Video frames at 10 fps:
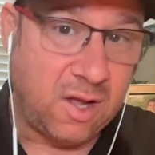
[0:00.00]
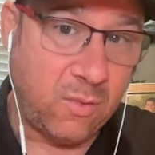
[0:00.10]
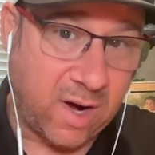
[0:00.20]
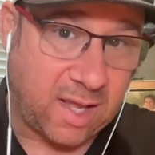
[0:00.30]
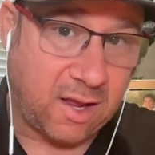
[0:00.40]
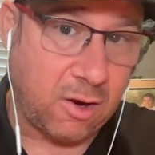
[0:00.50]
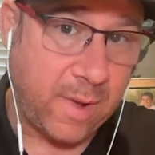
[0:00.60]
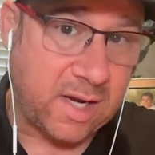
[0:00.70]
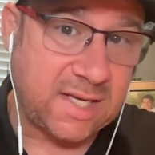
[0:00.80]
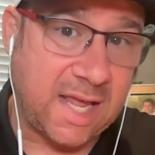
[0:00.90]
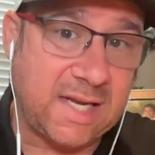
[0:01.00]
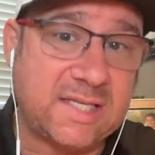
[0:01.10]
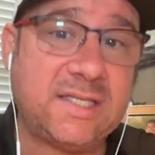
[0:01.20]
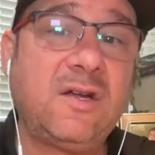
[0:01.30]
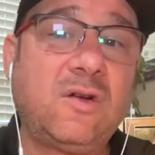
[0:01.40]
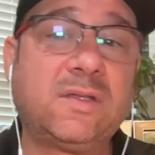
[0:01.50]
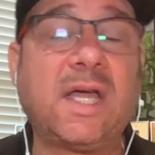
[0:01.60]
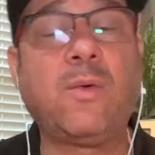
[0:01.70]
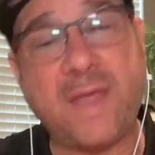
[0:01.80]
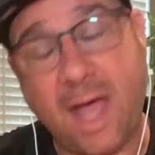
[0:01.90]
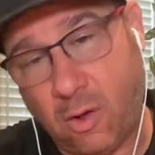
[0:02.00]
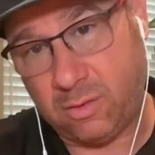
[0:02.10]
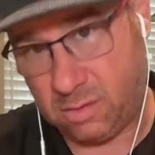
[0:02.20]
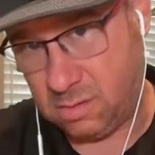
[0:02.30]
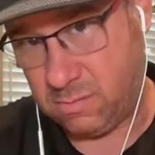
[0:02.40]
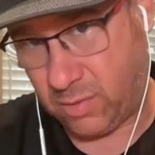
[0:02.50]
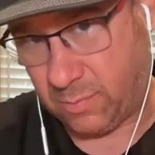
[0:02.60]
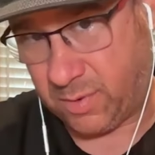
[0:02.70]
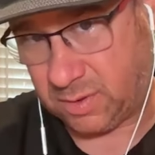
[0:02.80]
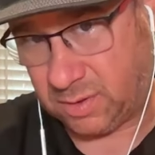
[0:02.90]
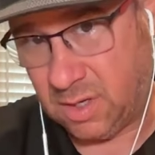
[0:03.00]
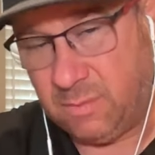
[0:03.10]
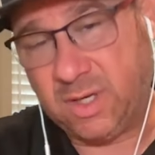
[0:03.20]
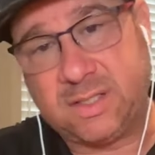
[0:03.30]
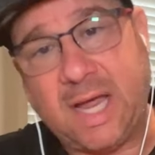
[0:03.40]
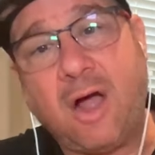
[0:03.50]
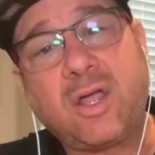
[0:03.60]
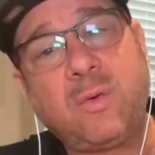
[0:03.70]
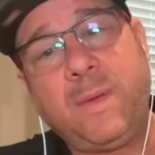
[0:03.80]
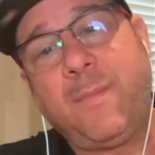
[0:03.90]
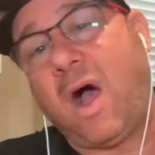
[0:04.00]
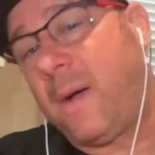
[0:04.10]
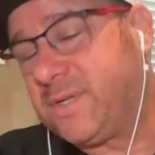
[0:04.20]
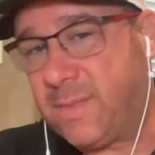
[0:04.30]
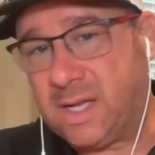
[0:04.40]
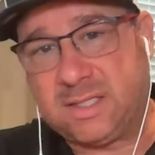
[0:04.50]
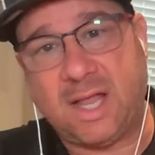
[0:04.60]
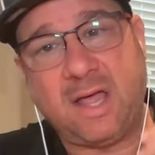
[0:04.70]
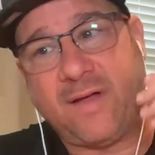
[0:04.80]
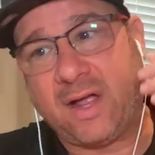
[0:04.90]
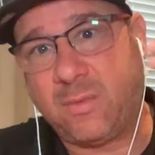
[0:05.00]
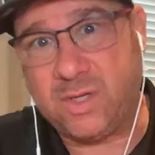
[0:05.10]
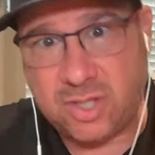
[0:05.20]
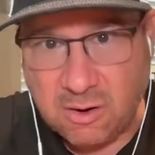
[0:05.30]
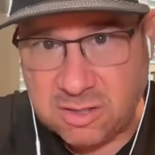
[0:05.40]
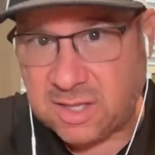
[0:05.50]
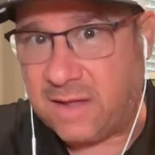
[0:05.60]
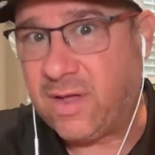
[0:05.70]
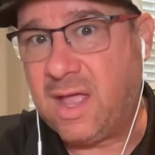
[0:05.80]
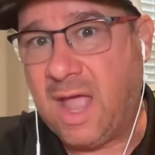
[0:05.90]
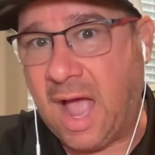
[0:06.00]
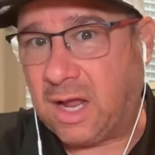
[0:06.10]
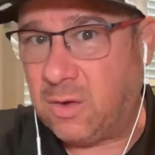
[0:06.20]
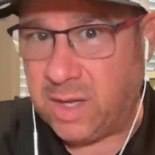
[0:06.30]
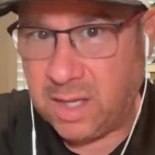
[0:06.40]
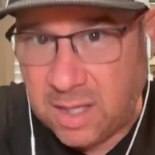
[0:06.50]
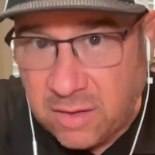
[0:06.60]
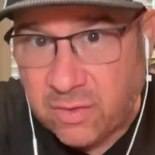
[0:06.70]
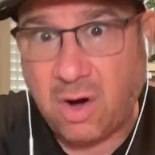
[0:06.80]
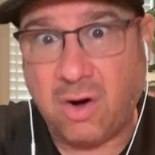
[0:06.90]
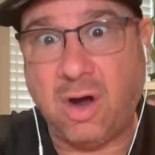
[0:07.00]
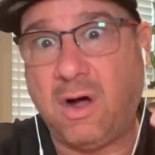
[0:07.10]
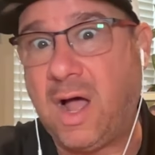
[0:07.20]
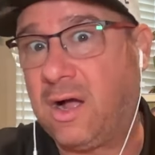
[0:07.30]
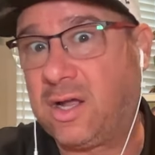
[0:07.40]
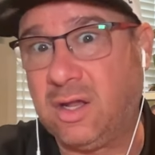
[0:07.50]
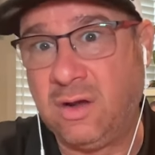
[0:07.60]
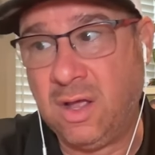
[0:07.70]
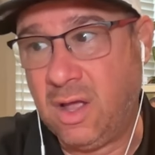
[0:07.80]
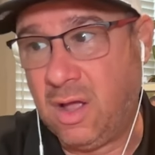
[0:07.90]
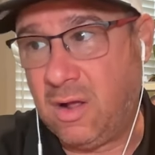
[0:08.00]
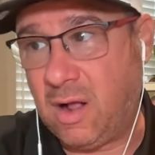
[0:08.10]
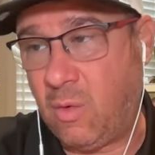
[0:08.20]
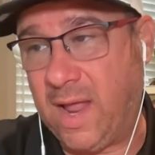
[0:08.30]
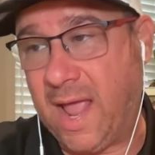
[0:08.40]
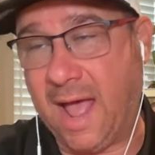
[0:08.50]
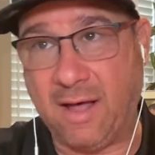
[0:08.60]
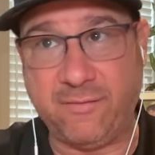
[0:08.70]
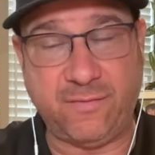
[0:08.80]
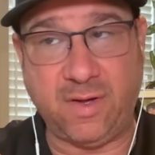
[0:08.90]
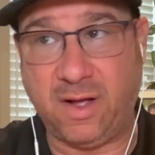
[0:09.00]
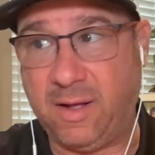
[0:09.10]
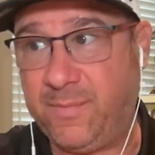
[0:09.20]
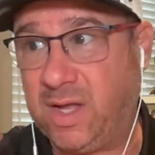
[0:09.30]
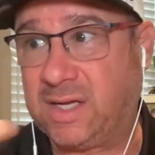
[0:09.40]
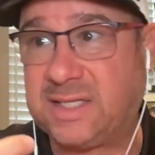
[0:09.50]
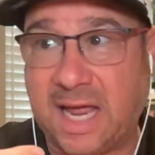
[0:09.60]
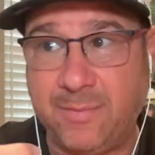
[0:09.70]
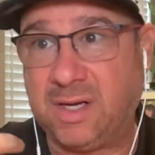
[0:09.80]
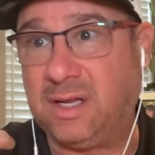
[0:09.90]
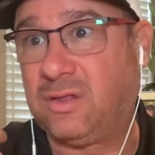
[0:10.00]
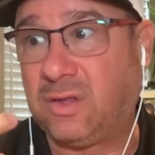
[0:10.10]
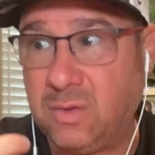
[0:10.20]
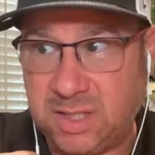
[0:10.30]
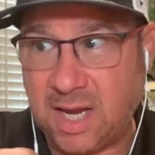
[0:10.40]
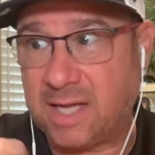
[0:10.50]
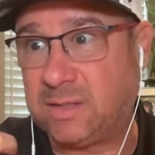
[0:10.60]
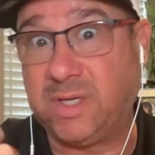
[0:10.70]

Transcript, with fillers: What I care about is any single day without purpose, because how can we optimize life? How can we cherish life? How can we give it our all? How can we have excitement, enthusiasm,